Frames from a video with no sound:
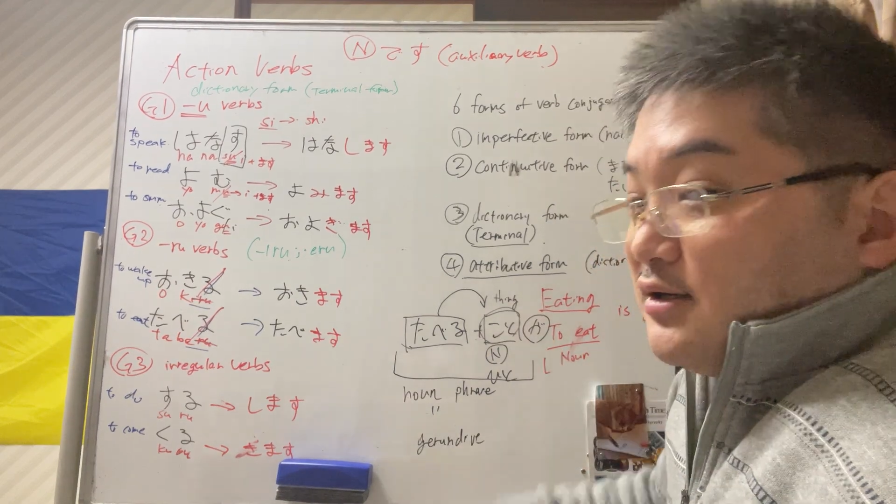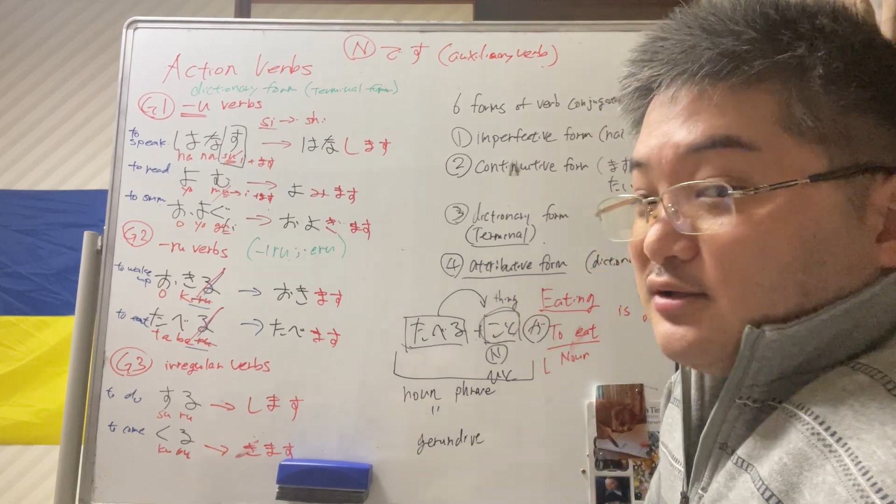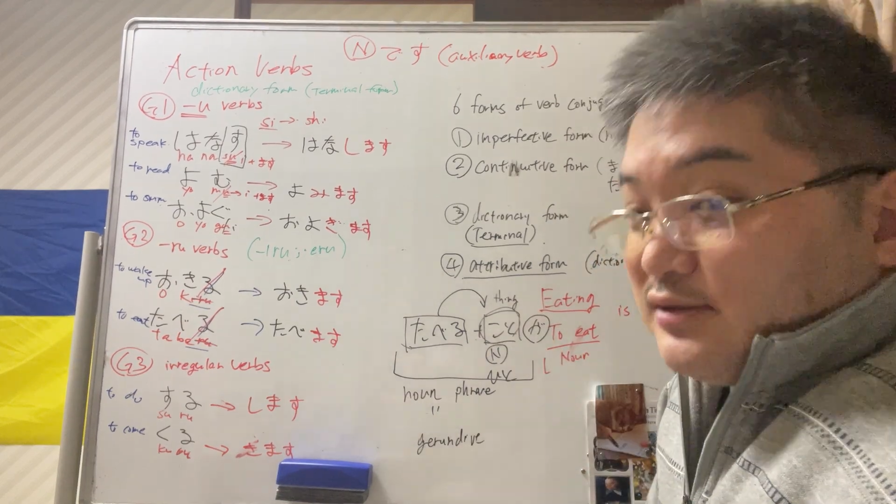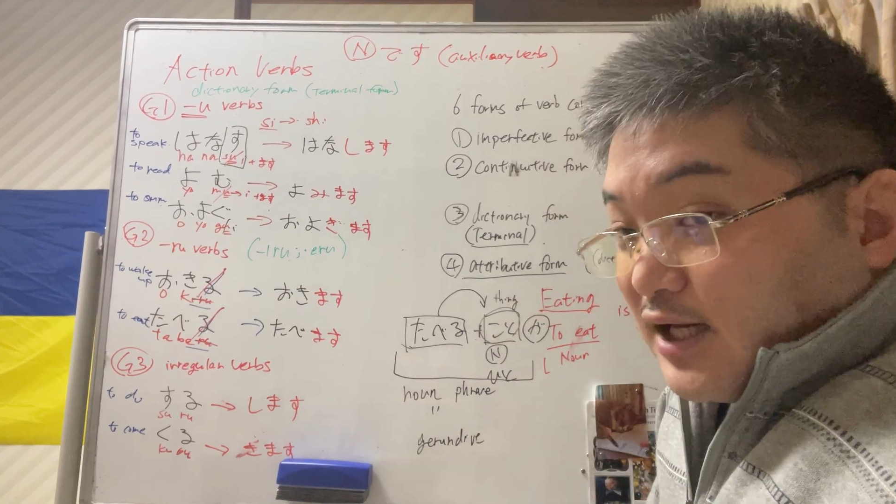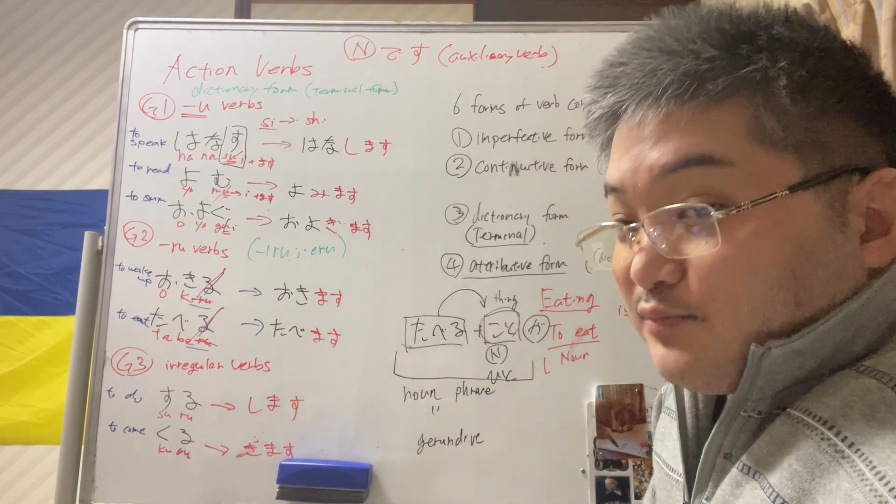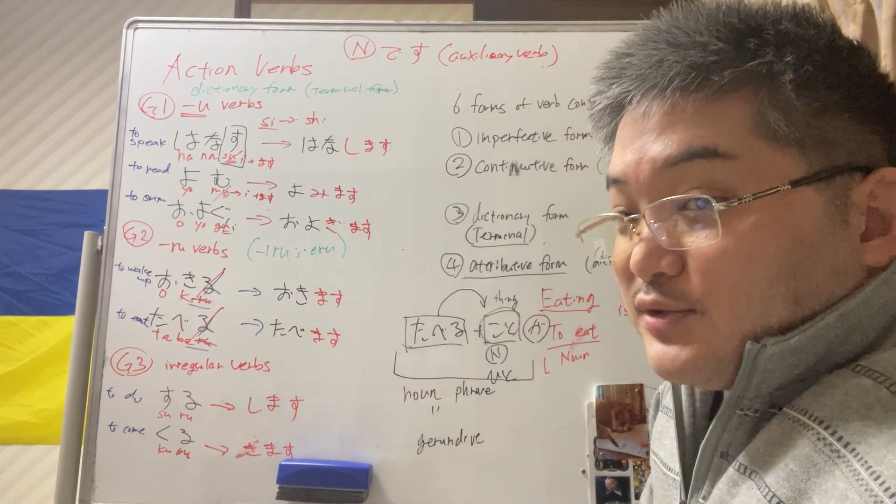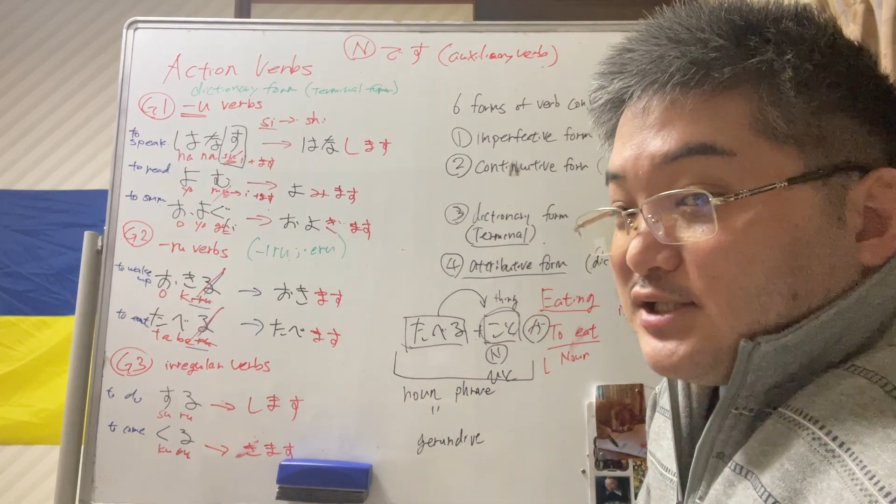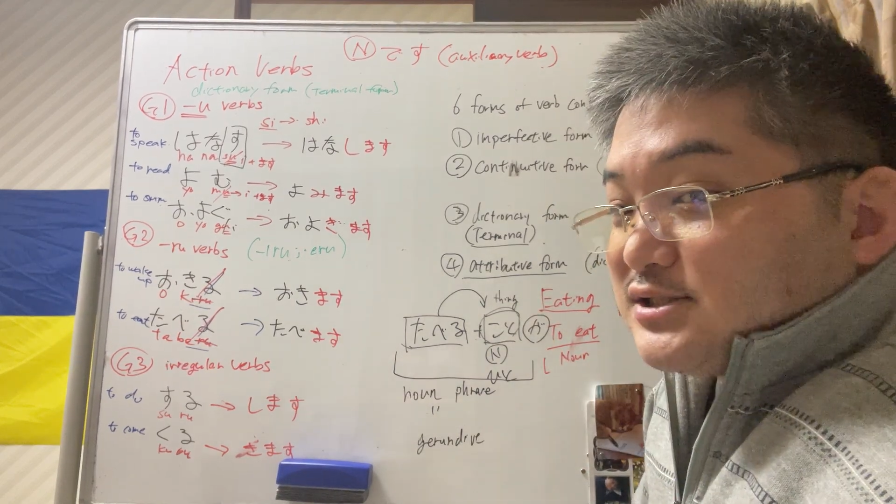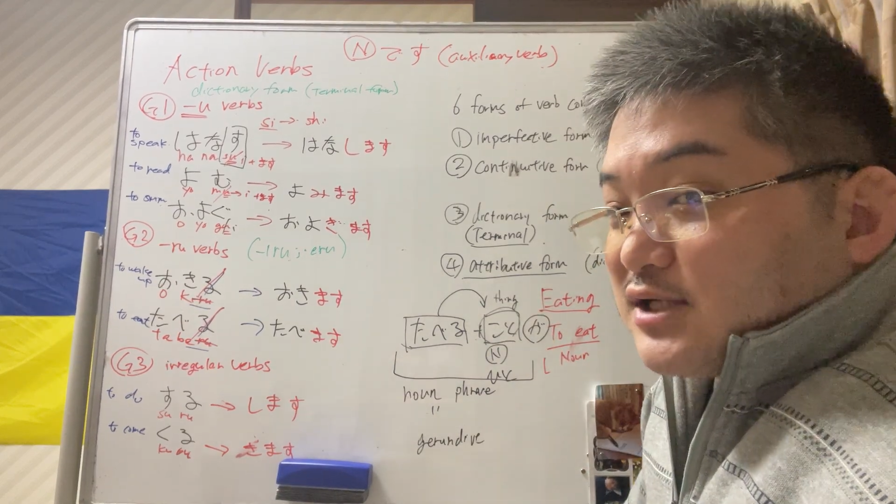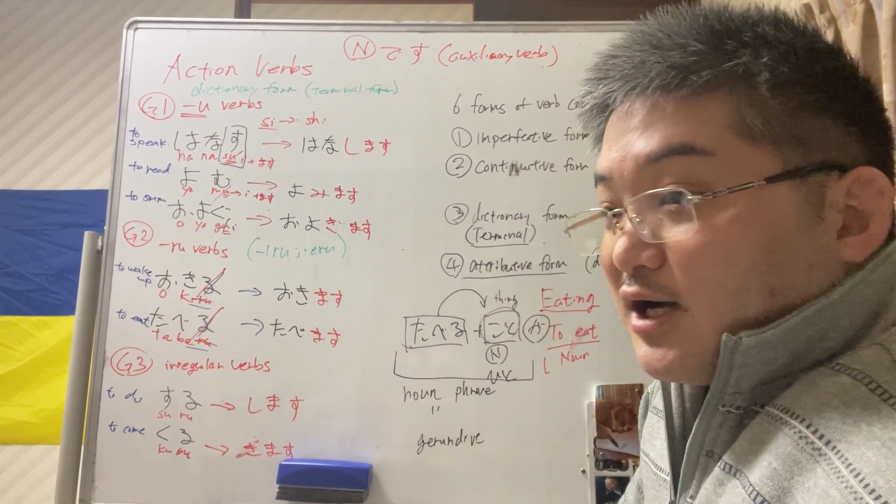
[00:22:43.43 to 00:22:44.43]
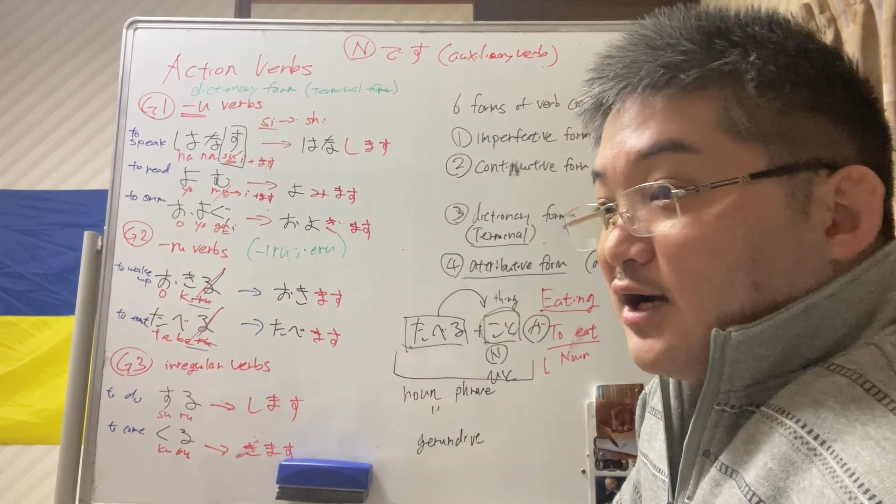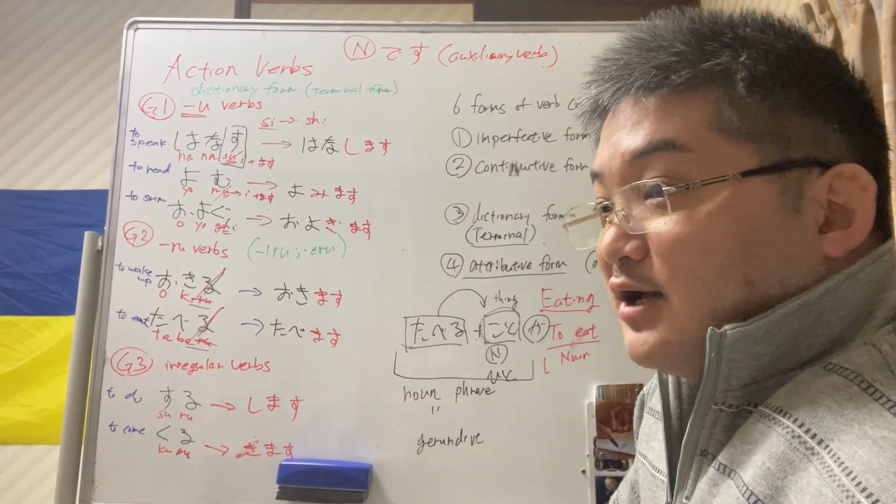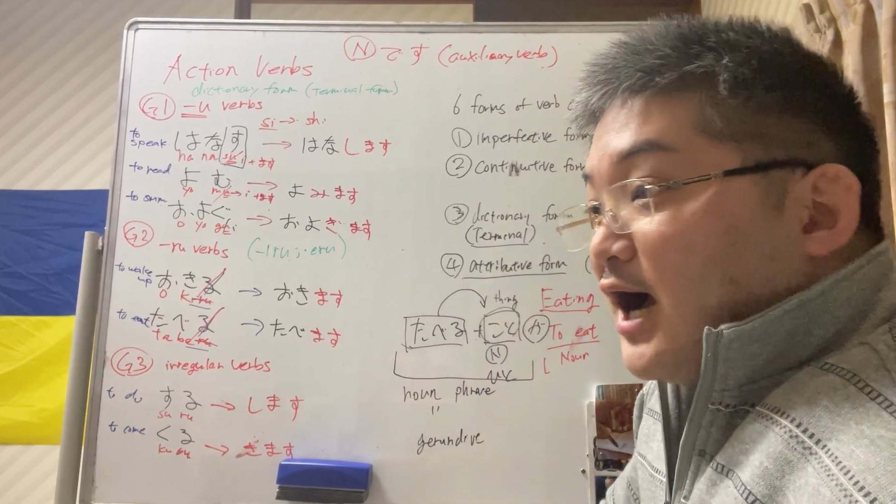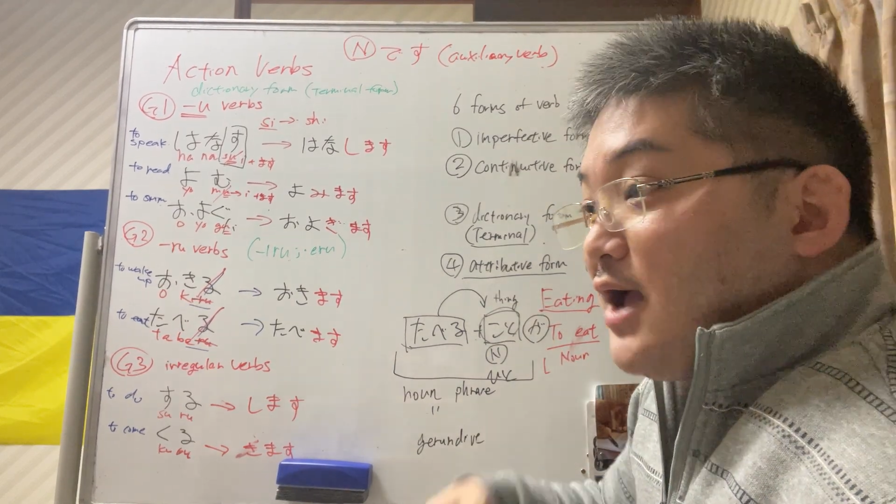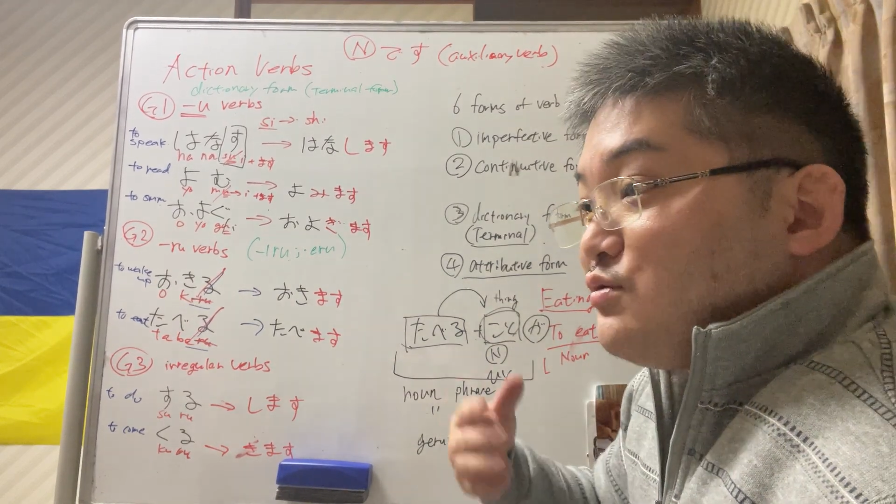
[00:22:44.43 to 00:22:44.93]
That means
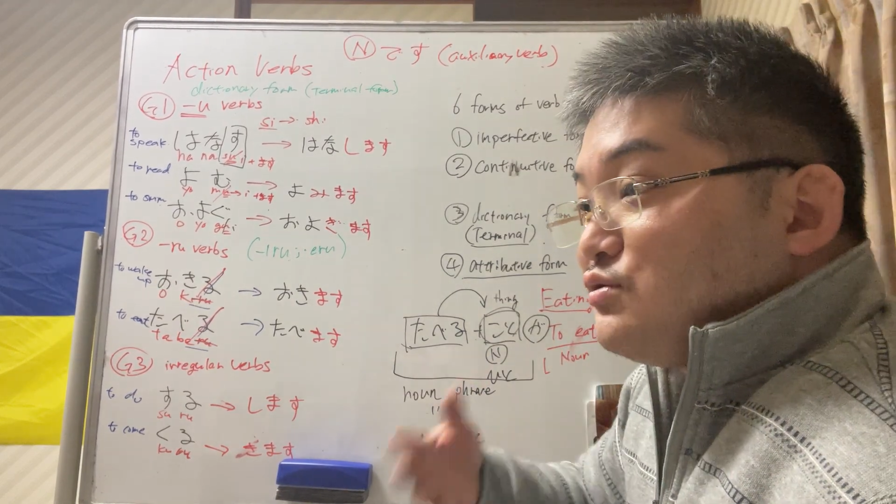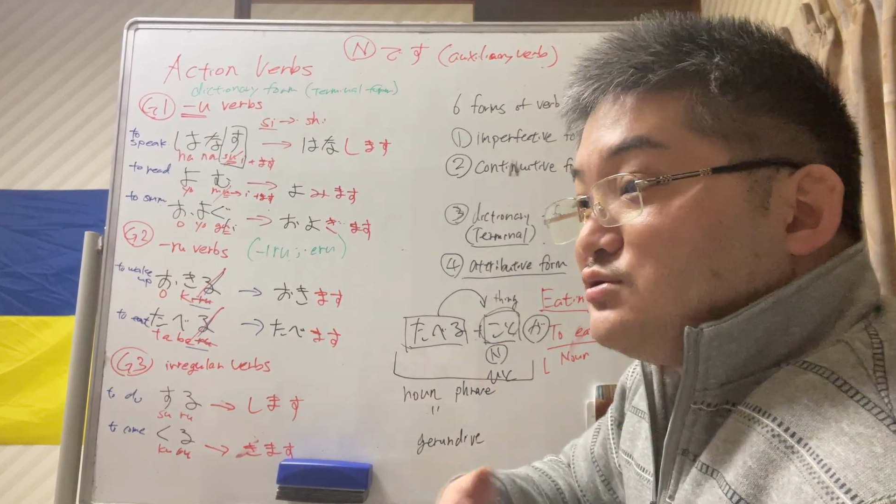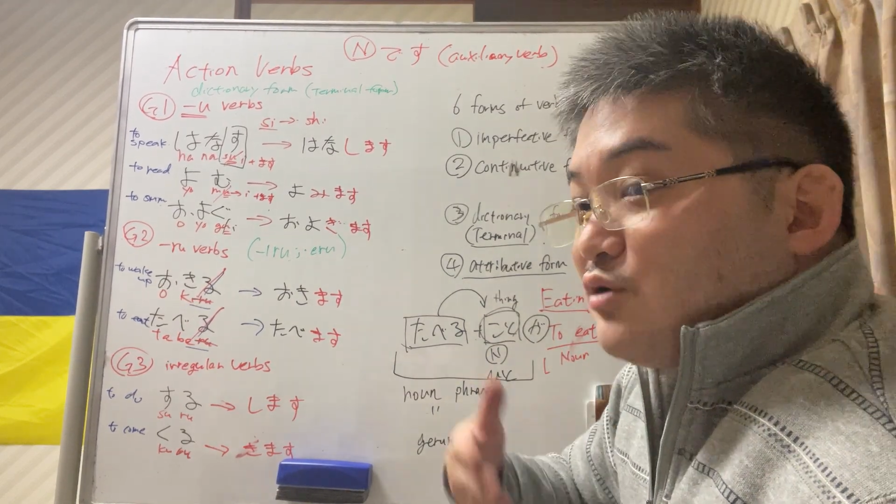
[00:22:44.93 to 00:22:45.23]
I would